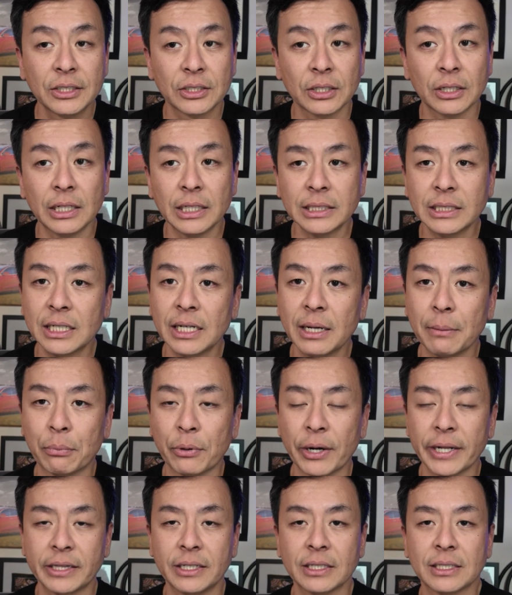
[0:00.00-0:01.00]
So let's uh,
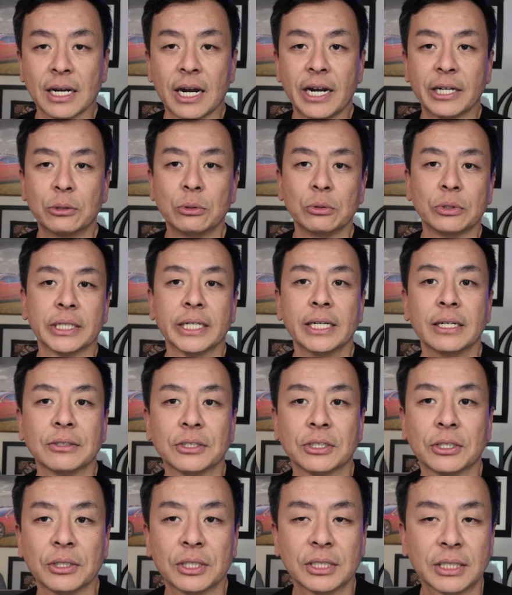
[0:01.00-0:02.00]
break this article down.
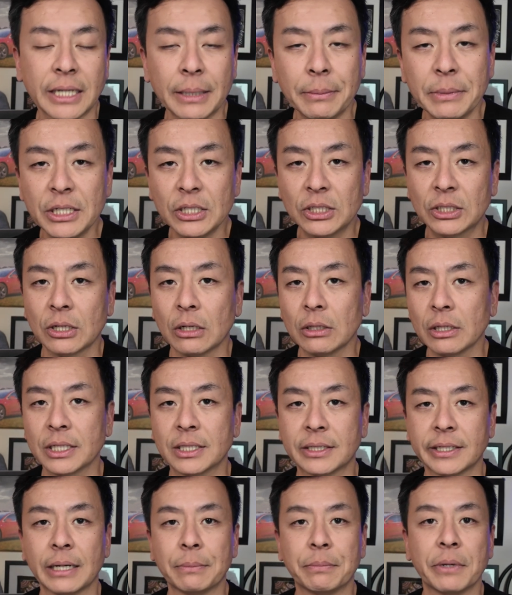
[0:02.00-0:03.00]
So
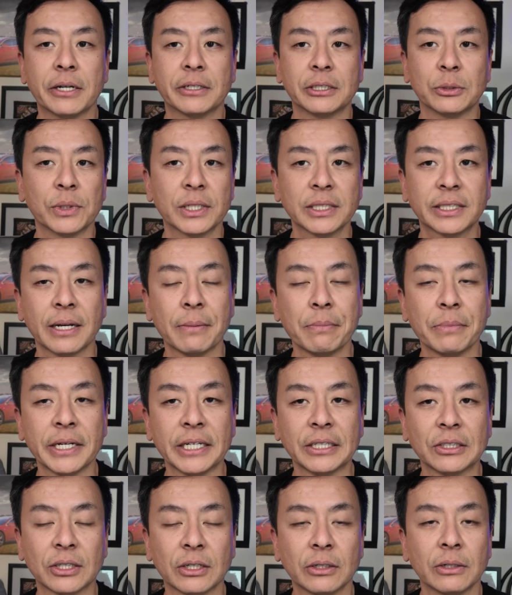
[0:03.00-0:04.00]
semi-solid state battery, what does that
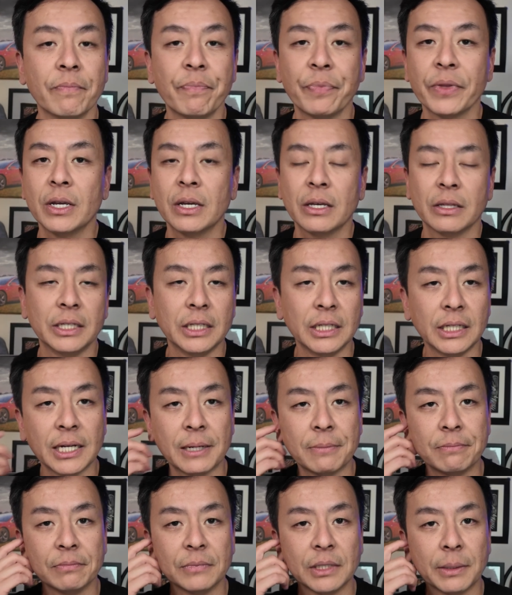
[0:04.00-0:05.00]
mean? So the,
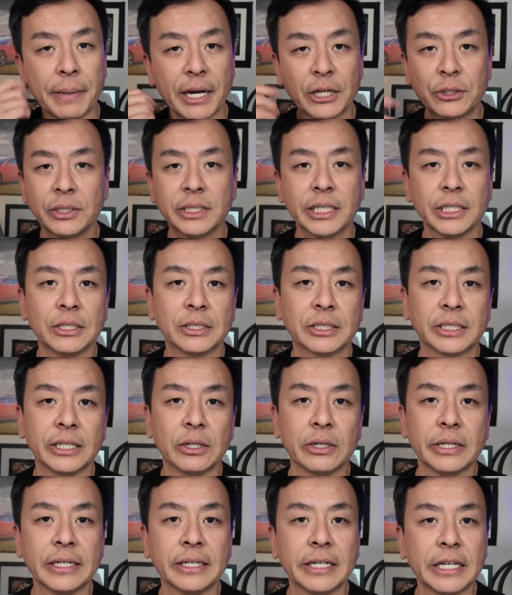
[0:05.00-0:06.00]
um, the batteries that you see
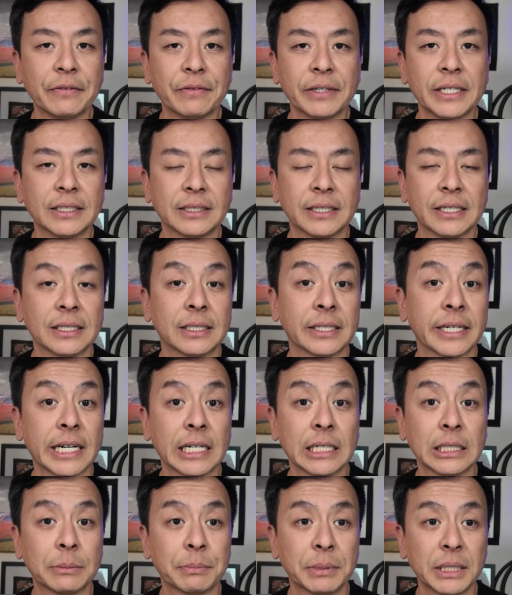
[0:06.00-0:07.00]
in EVs these
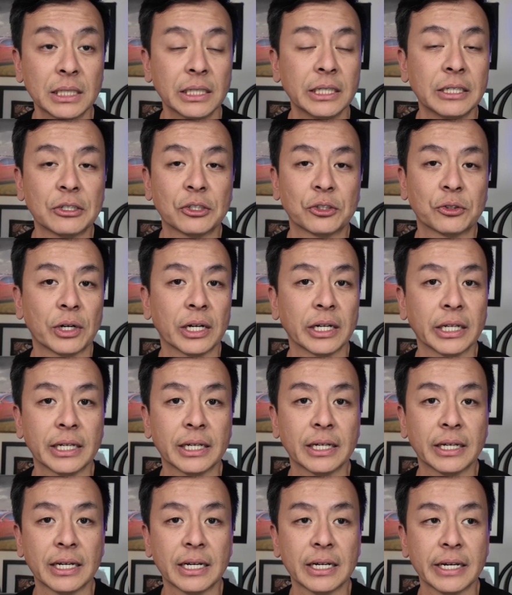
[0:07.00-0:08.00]
days, particularly in
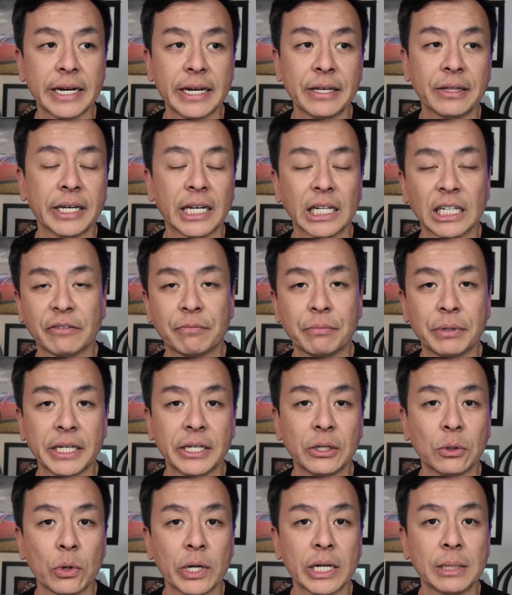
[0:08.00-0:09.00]
Australia, uh, either
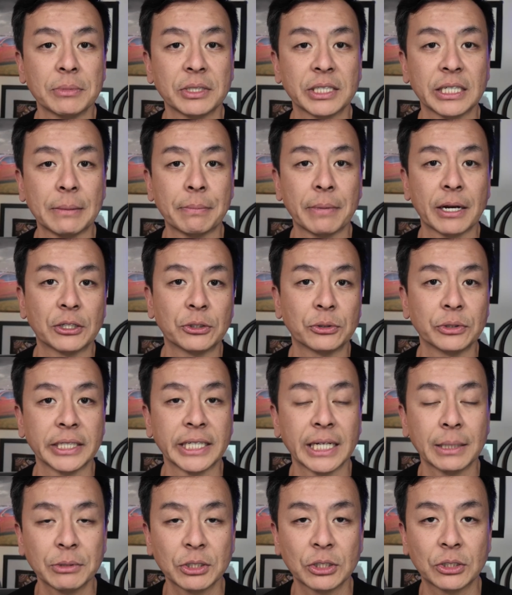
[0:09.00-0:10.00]
LFP or NMC battery
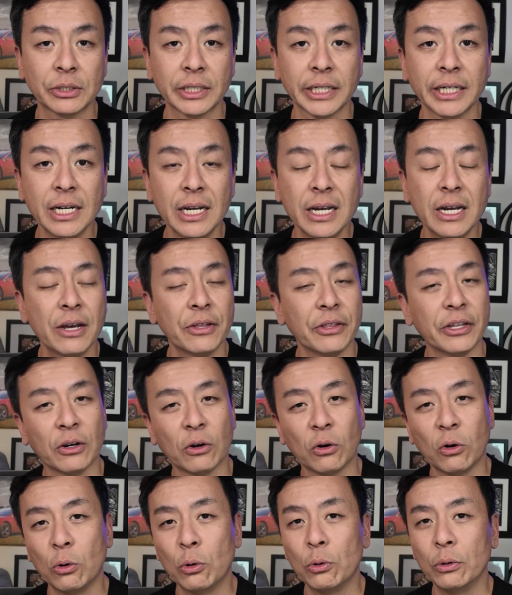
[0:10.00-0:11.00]
chemistry, they're
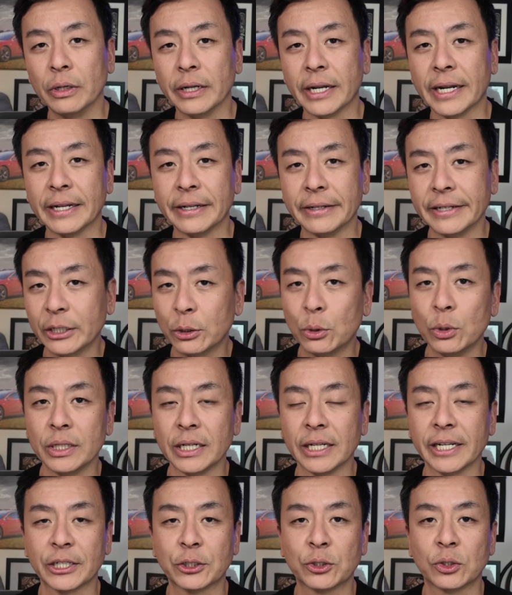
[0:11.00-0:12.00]
all uh,
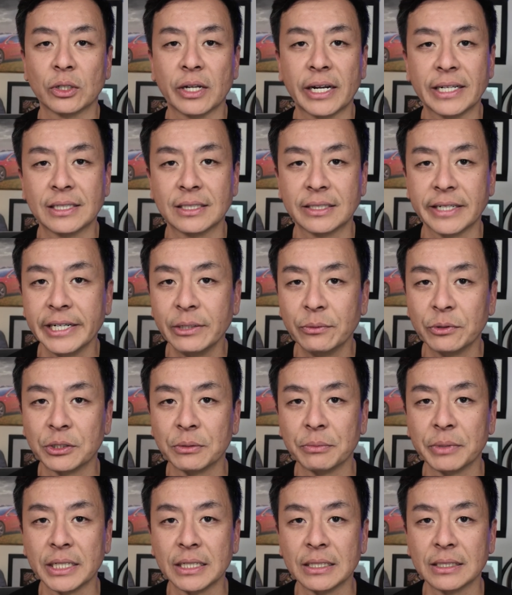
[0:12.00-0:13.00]
liquid electrolyte state,
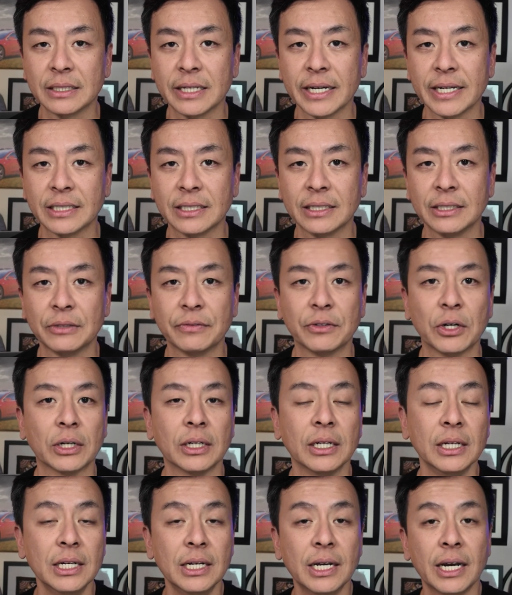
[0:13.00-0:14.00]
which means that you've
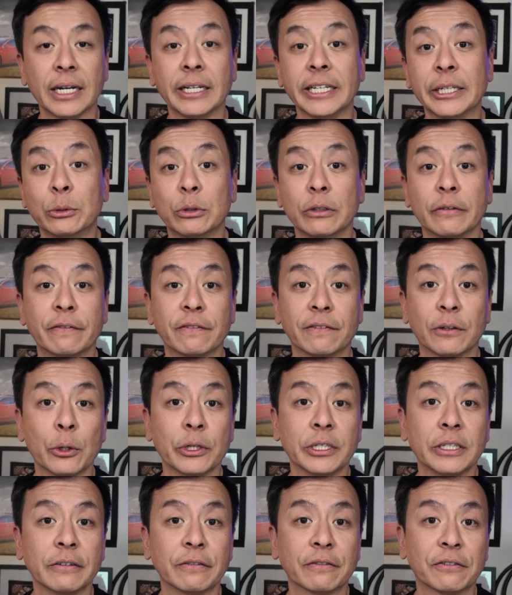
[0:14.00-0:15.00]
got a liquid
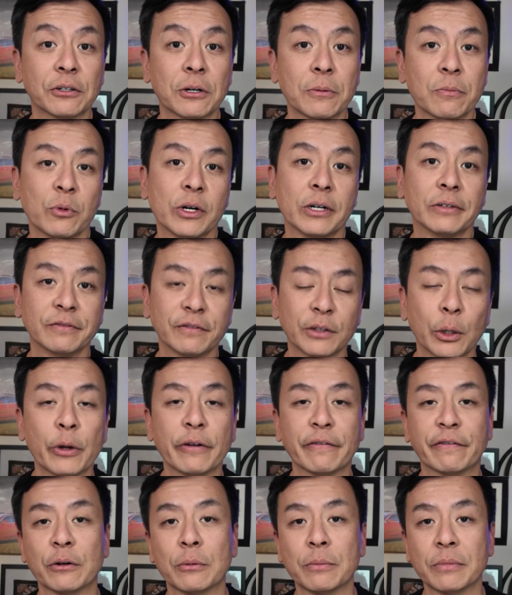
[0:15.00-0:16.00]
floating from, well,
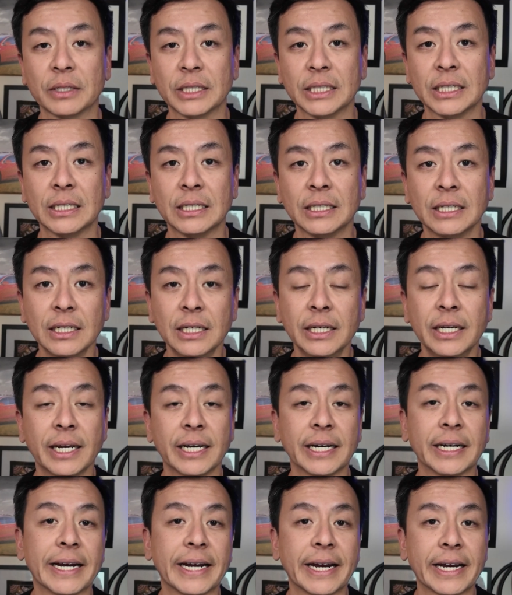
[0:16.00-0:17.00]
flowing from the
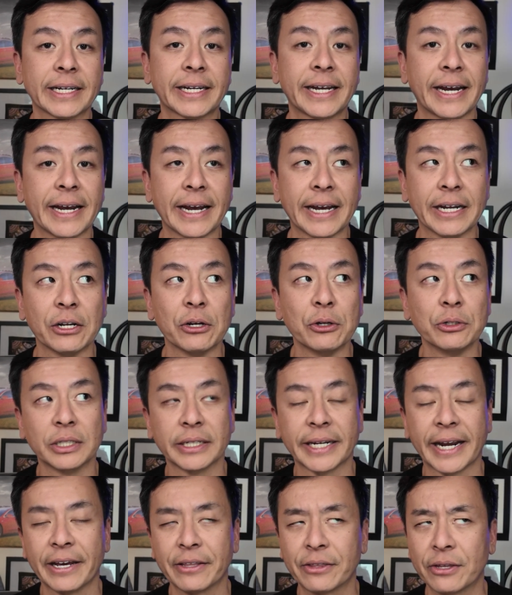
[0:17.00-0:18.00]
uh, anode
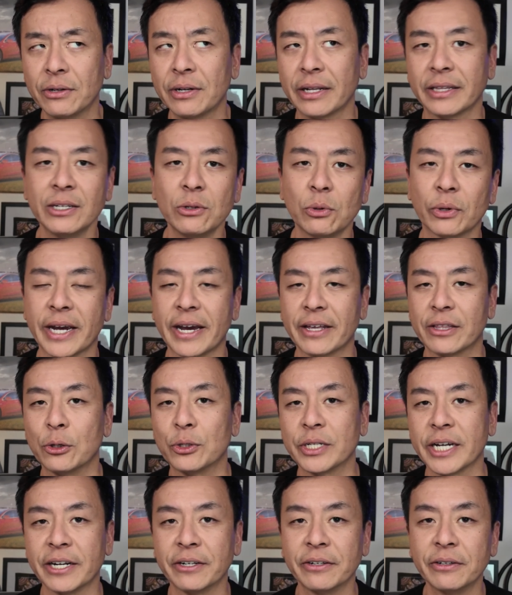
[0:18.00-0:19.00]
to cathode, I think, or
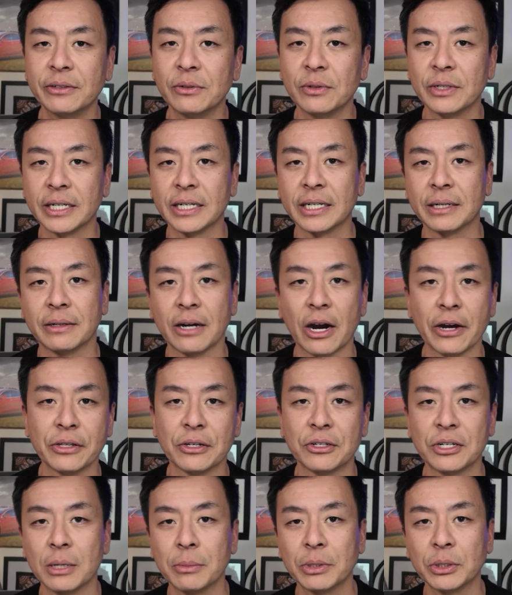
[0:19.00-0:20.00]
cathode to anode, uh,
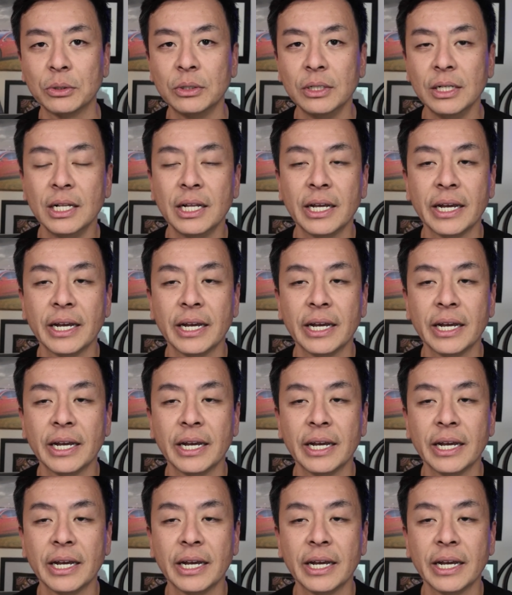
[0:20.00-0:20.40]
either terminal,